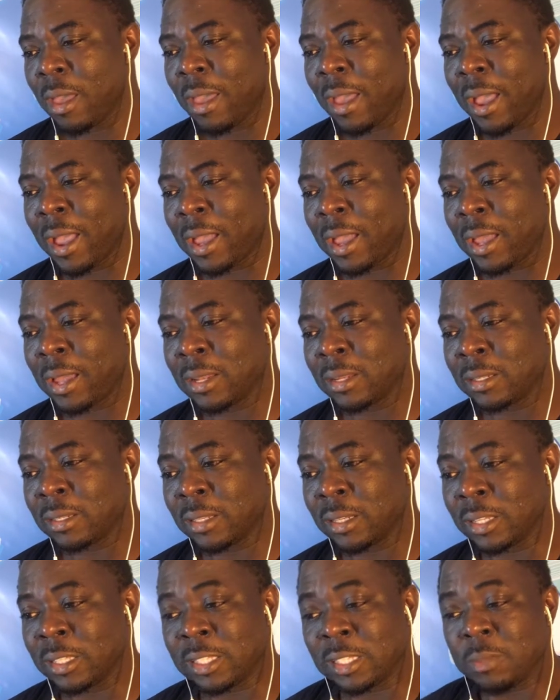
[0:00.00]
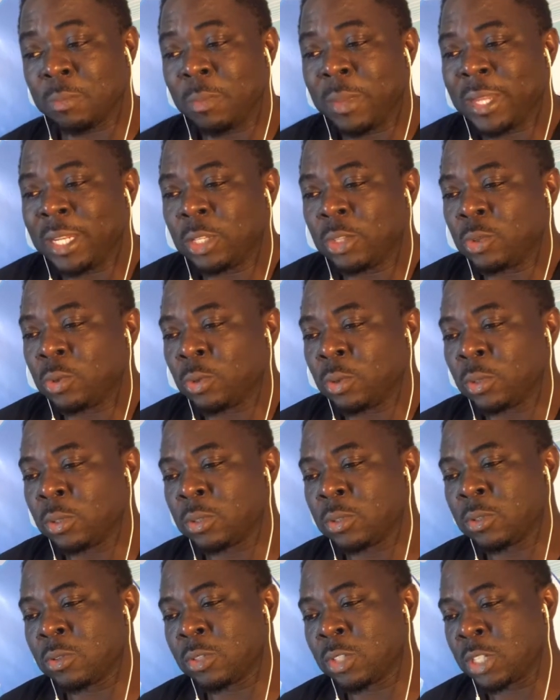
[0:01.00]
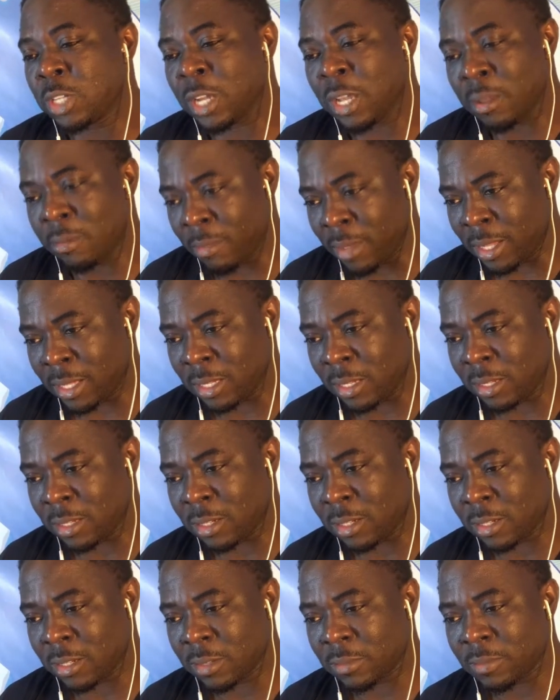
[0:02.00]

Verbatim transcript: and its many tools to share a message.